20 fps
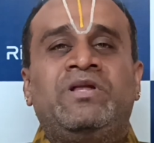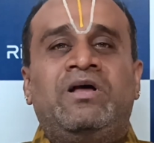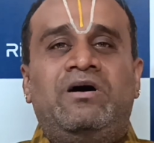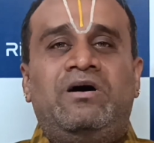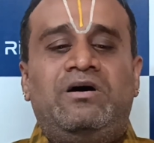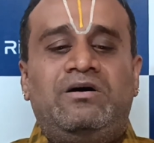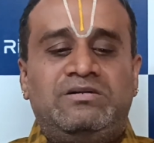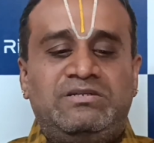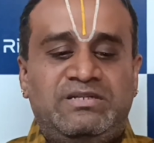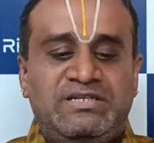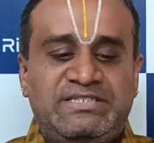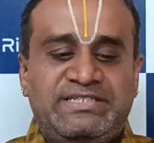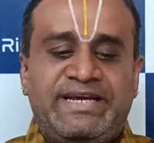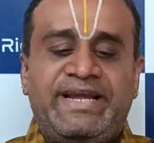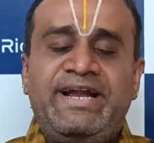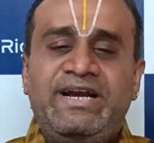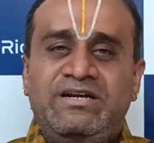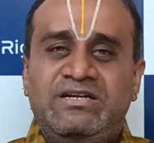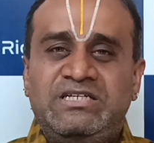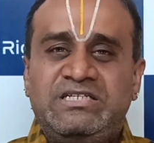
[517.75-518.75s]
The
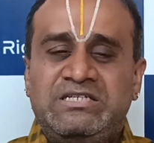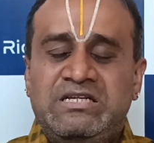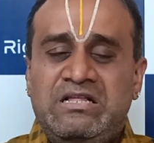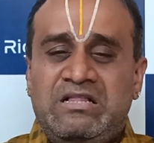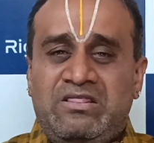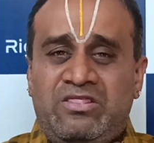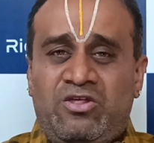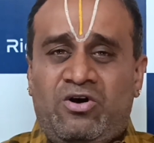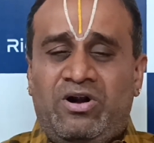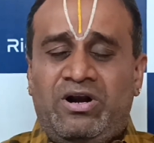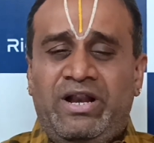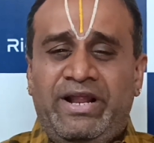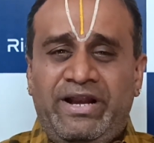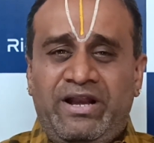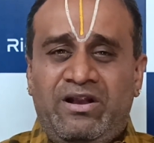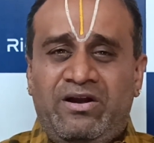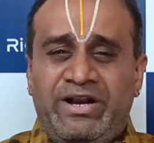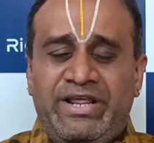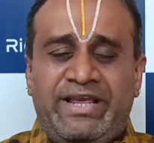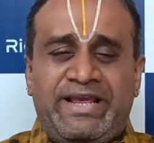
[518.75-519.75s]
second is the
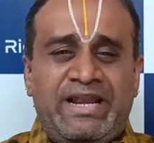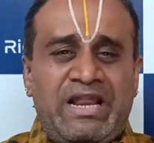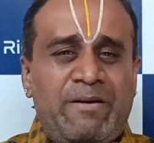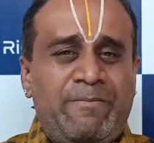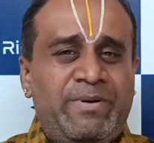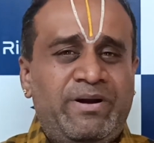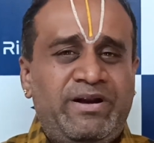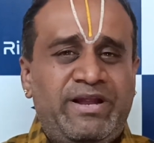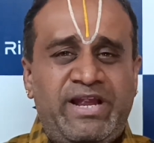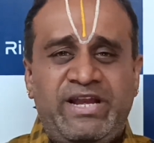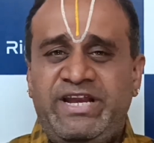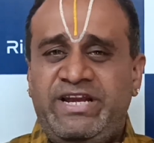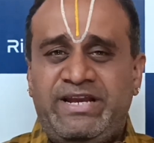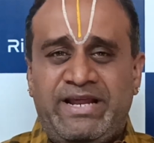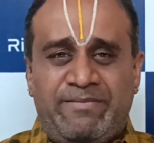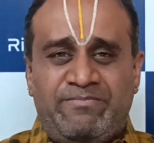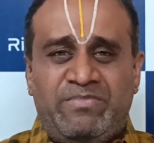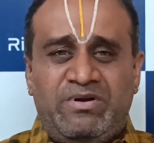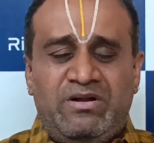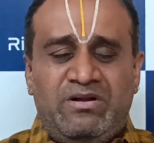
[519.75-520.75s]
online learning can happen
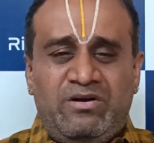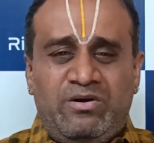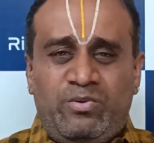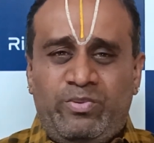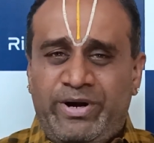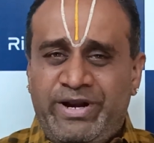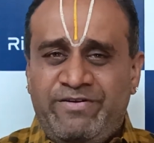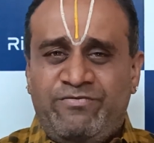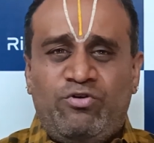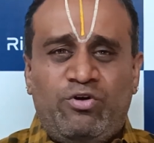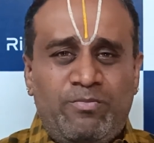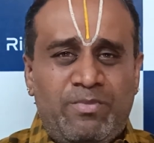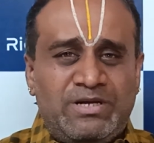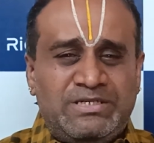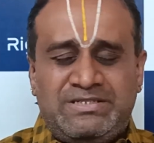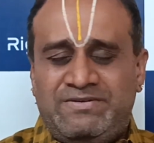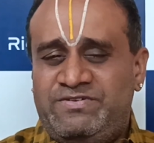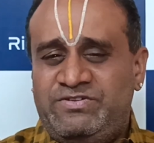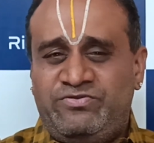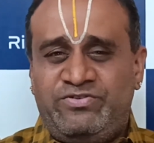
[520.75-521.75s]
anytime,
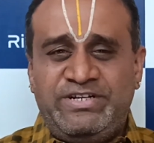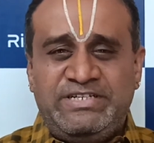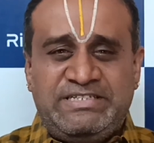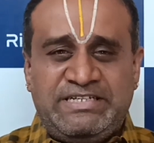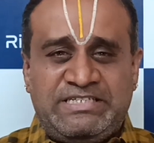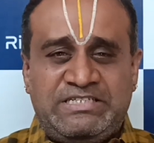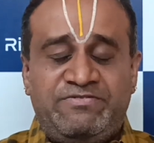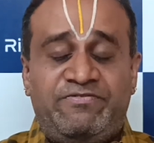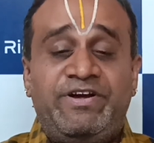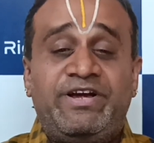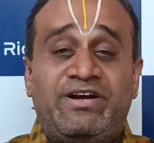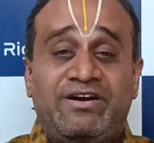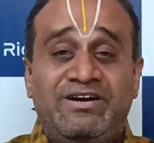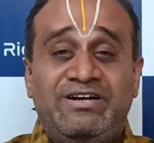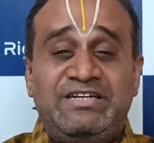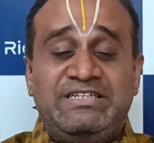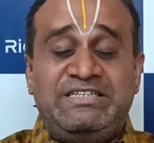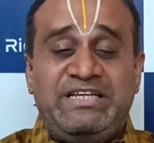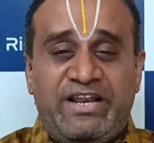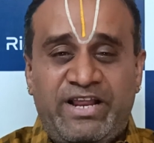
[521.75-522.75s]
24/7, 365,
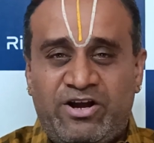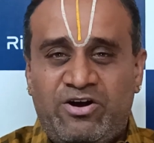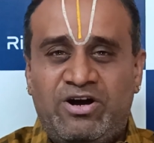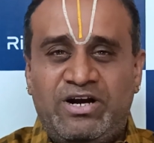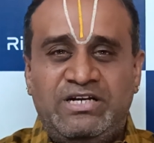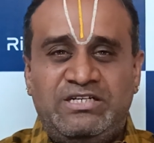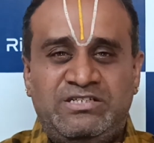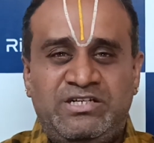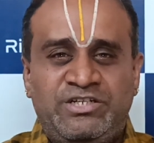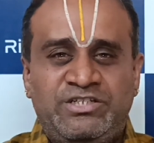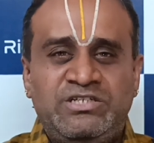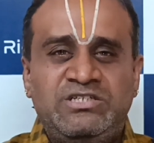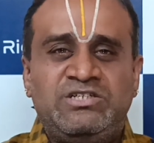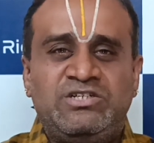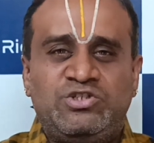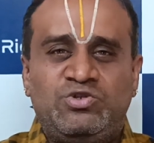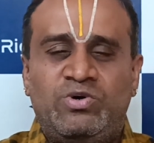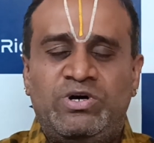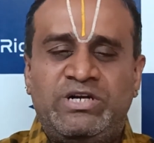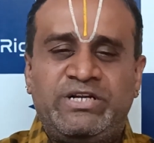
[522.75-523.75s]
courtesy recorded sessions. The
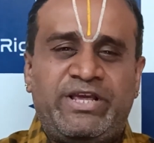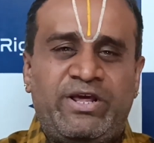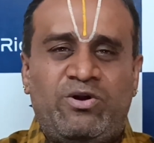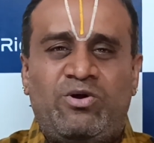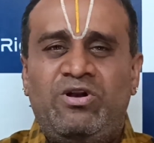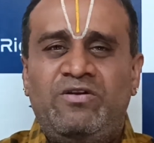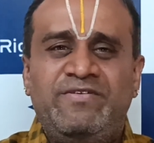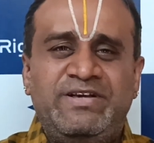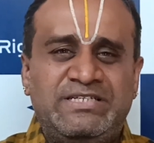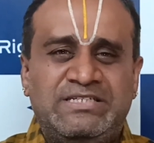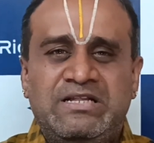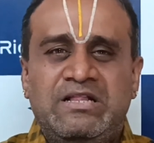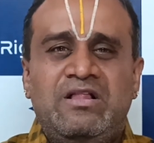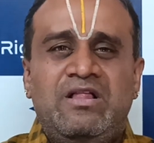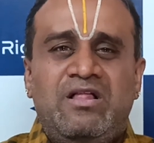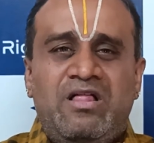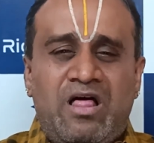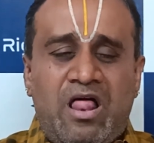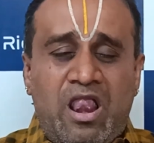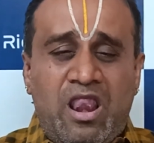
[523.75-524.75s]
student can
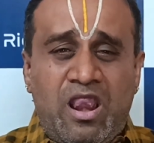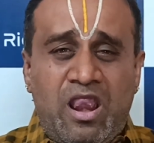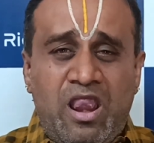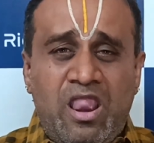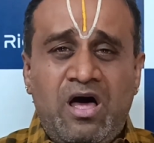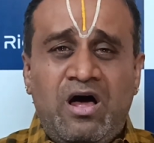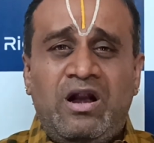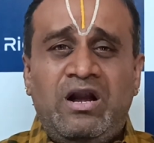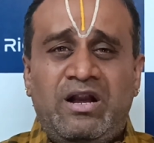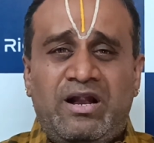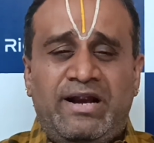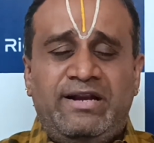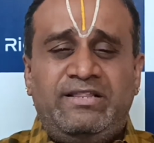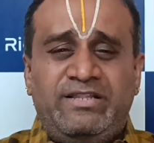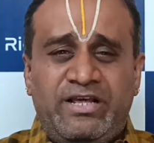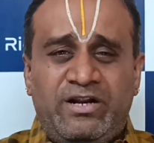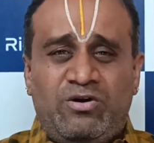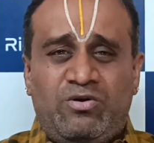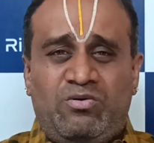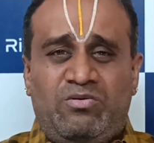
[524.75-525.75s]
always learn at
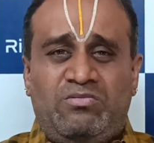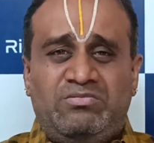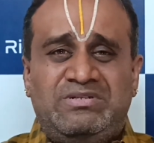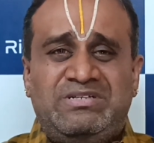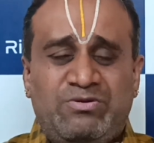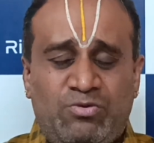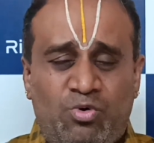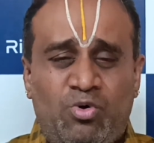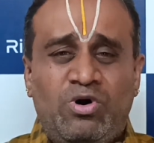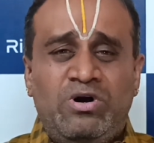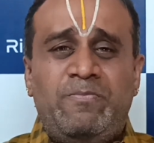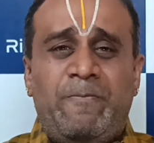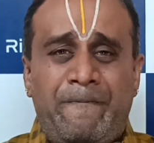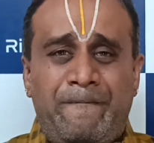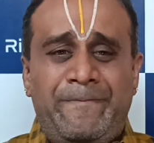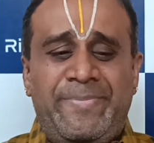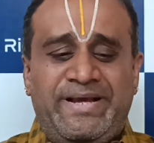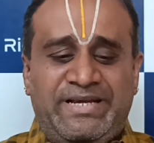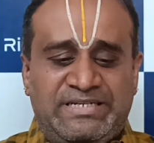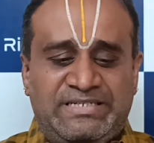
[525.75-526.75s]
their own
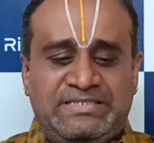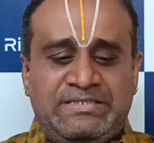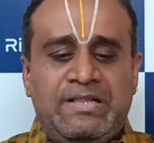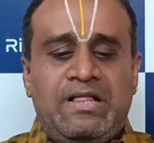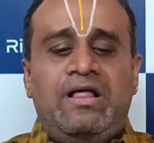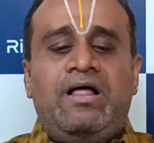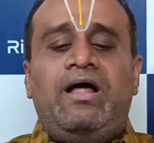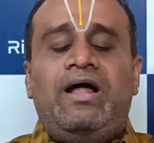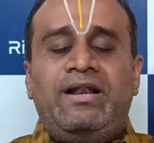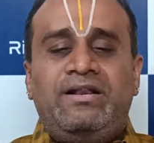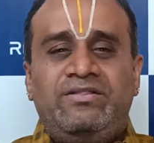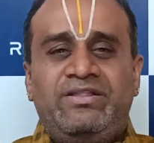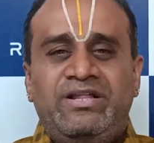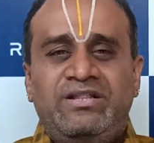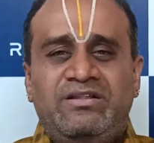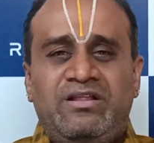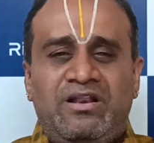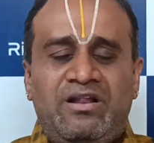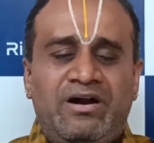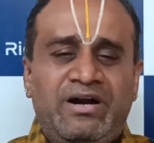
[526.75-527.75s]
pace, and
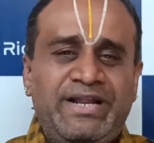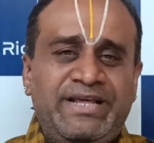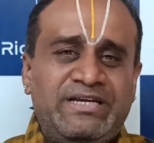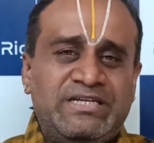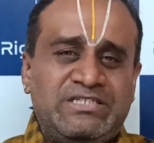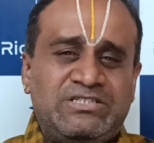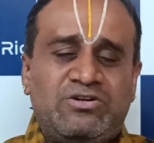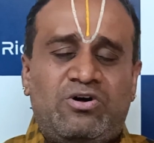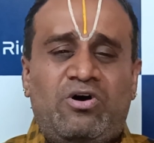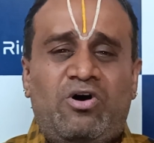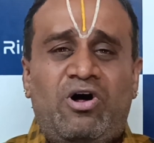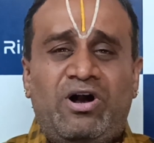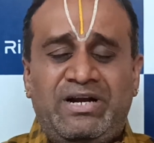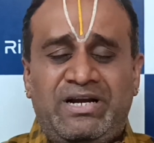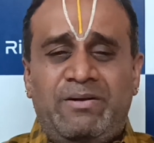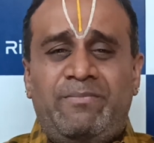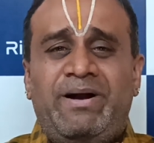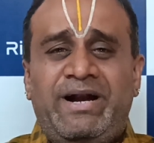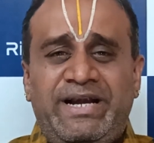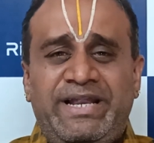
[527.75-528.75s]
then the learning is
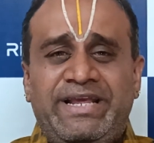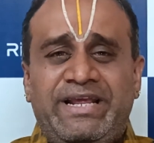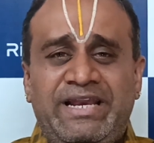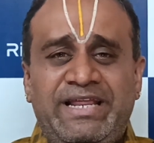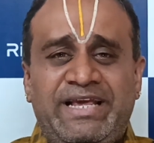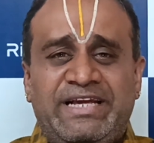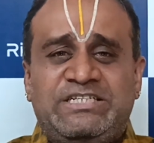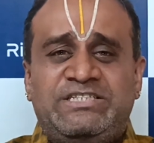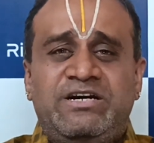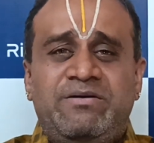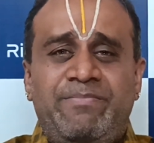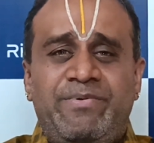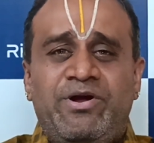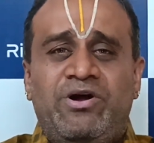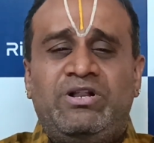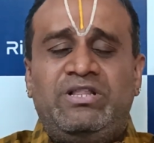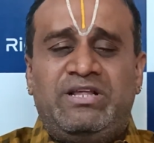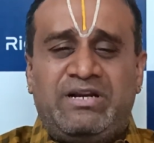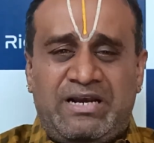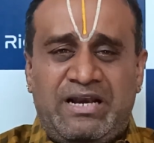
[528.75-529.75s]
automatically extended
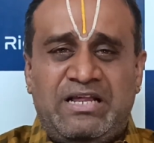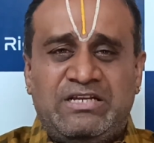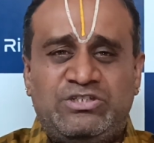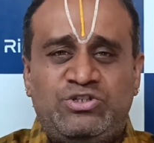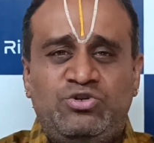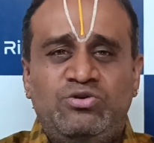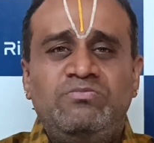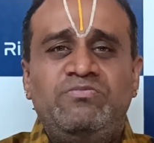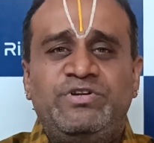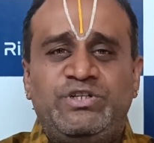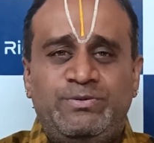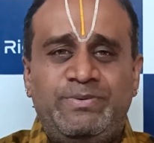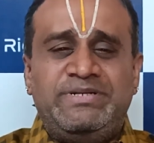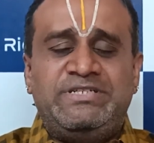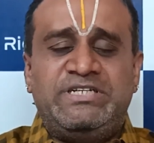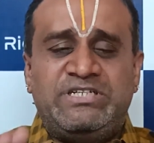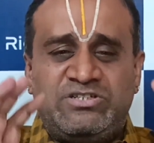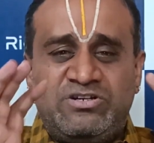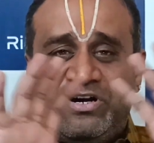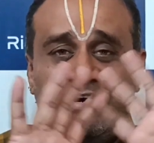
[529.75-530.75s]
beyond the classroom, which means
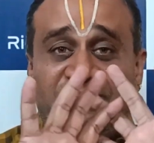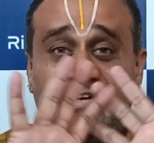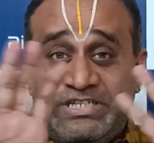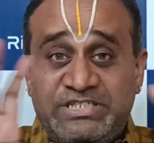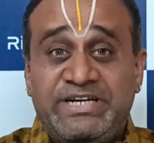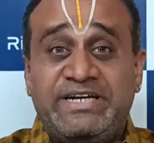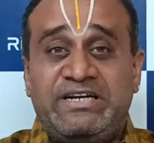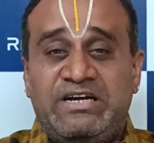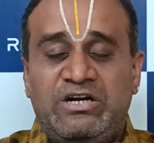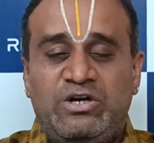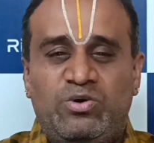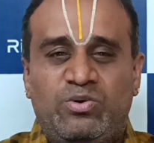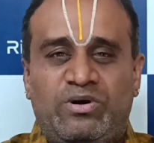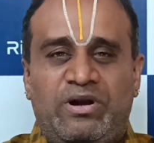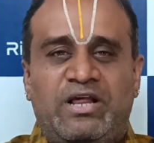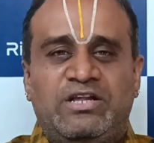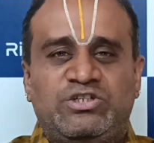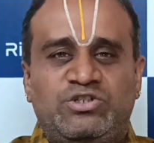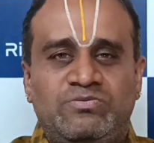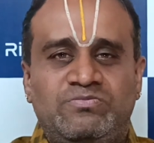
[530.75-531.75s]
it's not restricted to
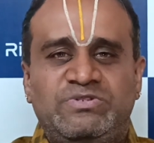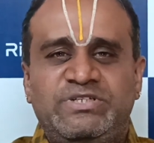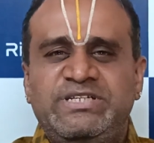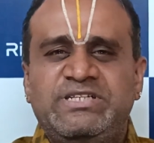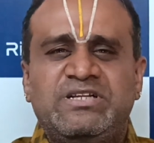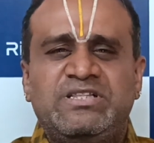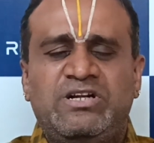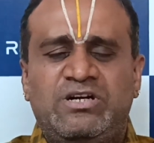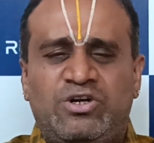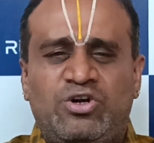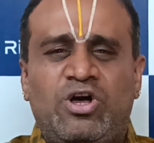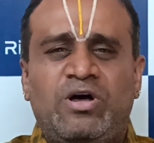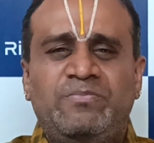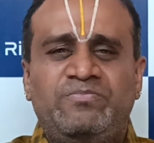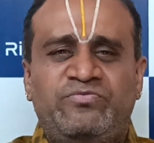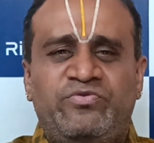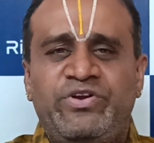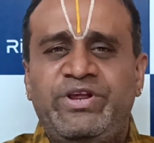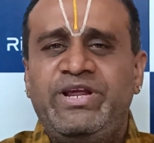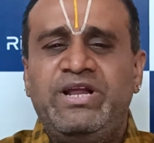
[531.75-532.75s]
classrooms. These are the
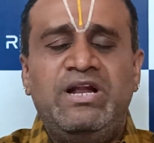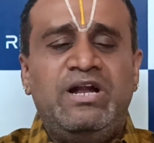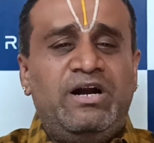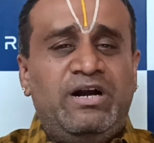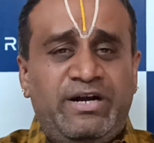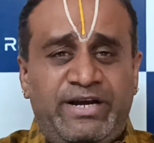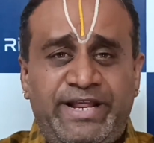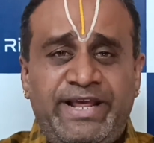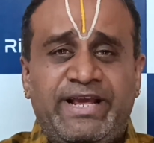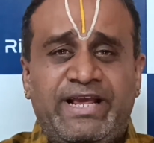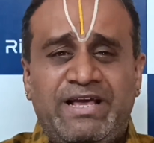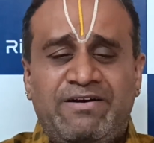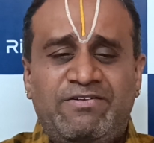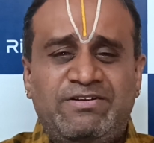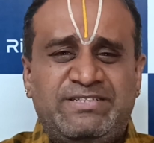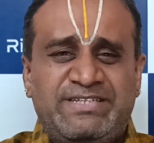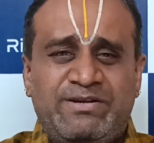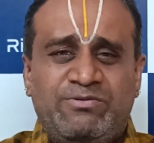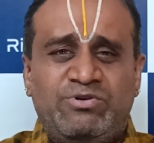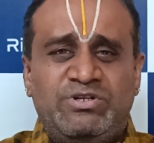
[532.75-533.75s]
top three
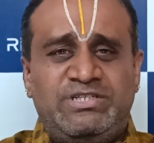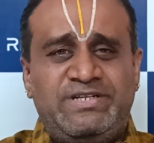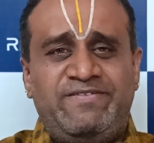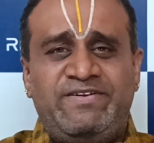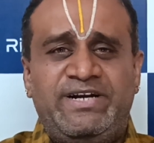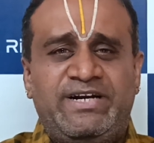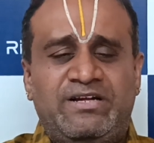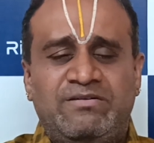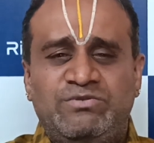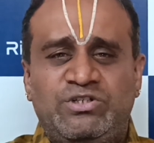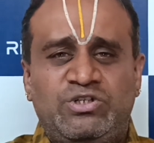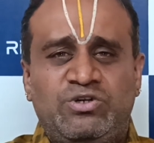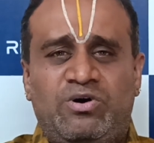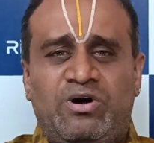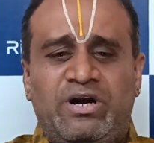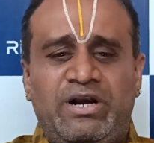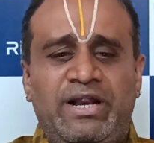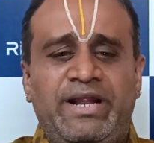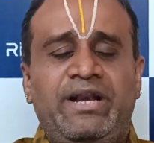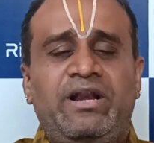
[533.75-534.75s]
takeaways I would say when it comes to
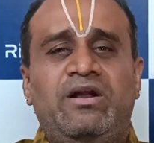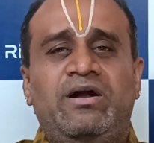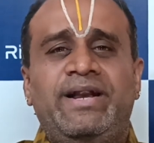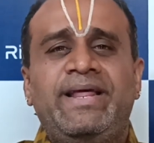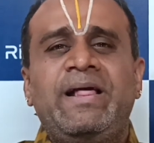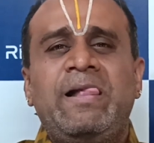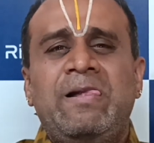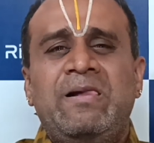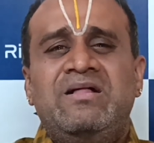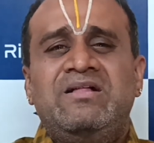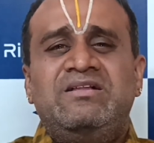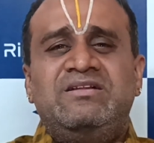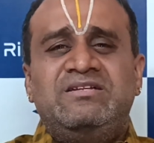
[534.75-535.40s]
online learning.